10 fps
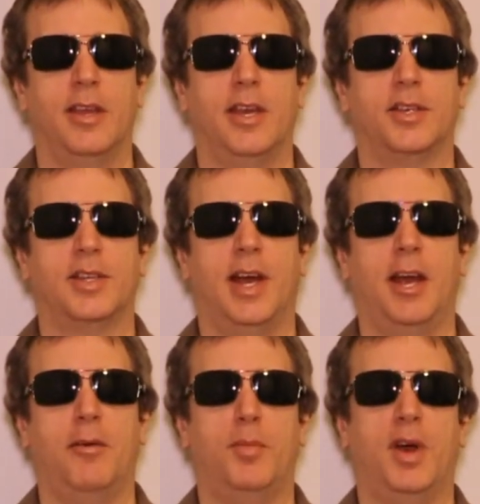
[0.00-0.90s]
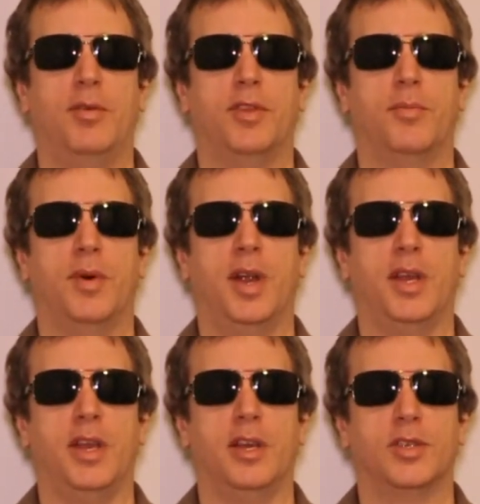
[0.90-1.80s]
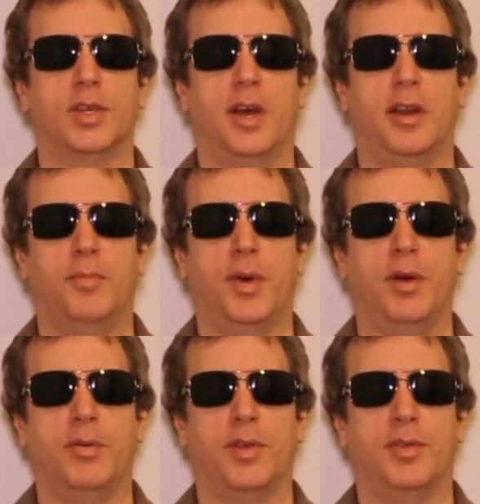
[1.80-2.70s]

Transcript: It's not about the money. It's not about the